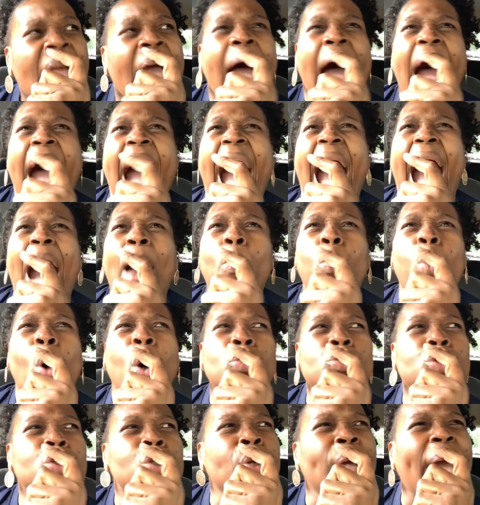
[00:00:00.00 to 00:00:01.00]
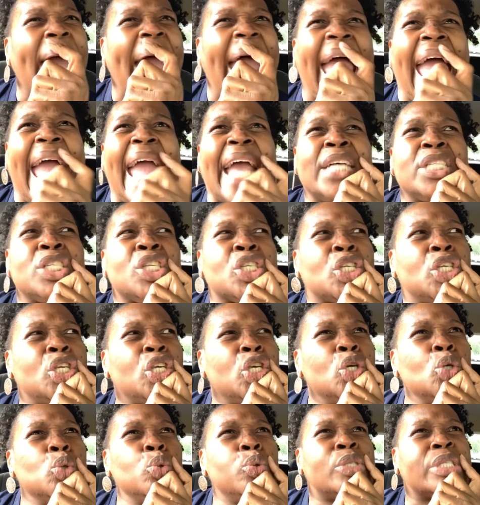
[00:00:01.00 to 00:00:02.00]
I want to ask
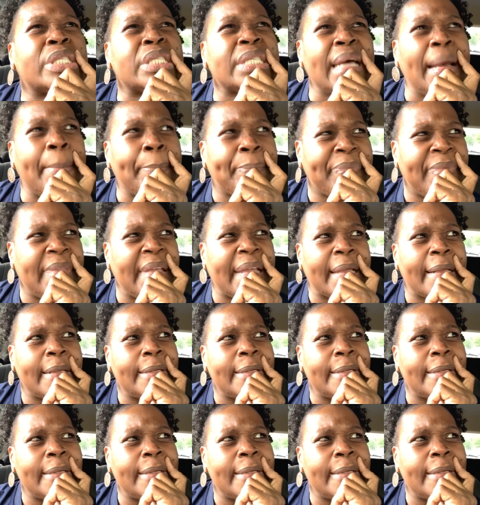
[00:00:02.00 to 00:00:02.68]
you something.